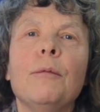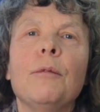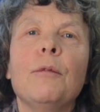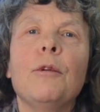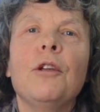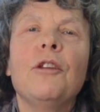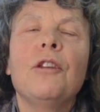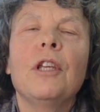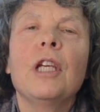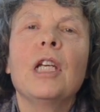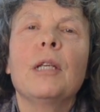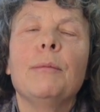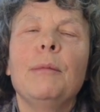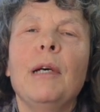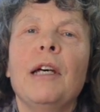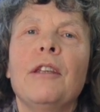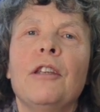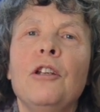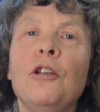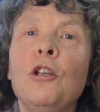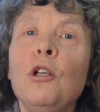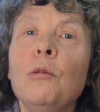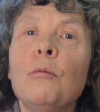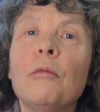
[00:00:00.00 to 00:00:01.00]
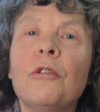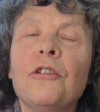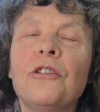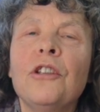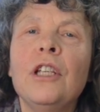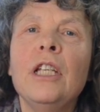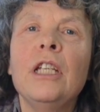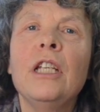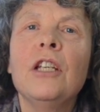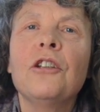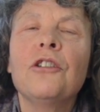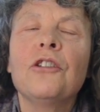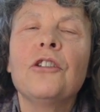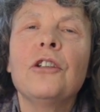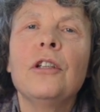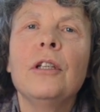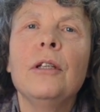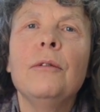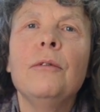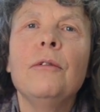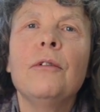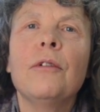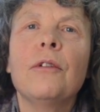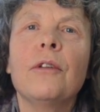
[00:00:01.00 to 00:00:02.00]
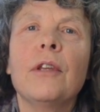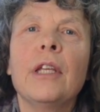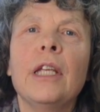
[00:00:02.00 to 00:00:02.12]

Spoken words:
We think about the numeracy initiative,